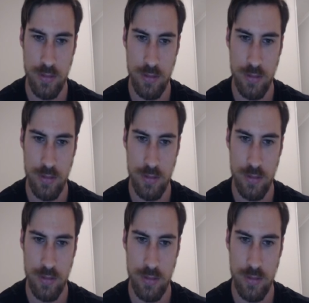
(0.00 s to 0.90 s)

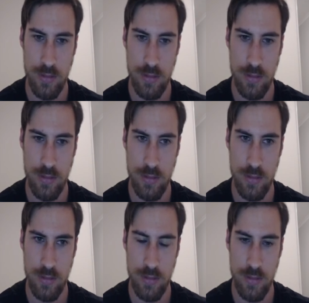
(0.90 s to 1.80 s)

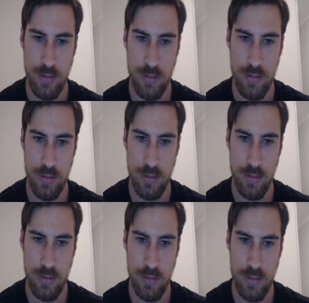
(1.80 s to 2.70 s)

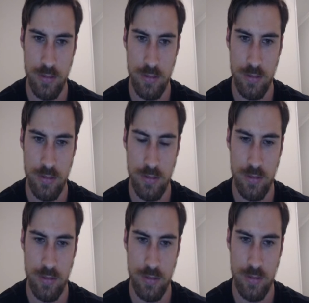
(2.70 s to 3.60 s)

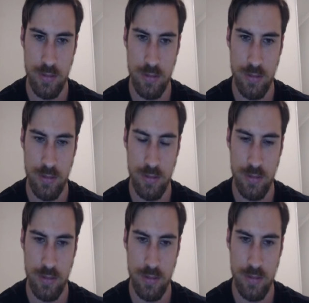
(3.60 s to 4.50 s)

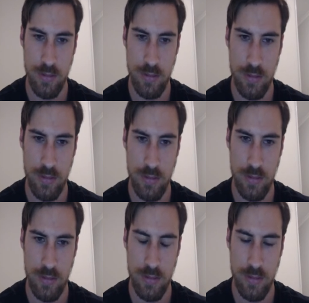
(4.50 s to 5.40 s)

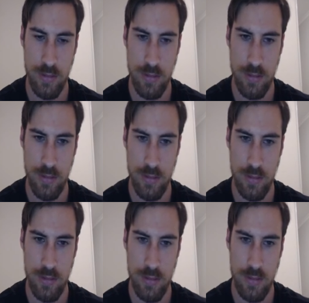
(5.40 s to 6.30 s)

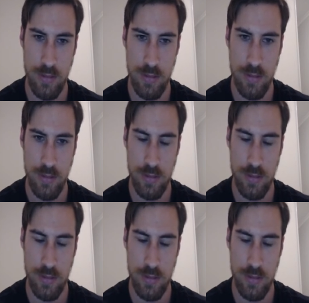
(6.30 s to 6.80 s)
The person shown says nothing.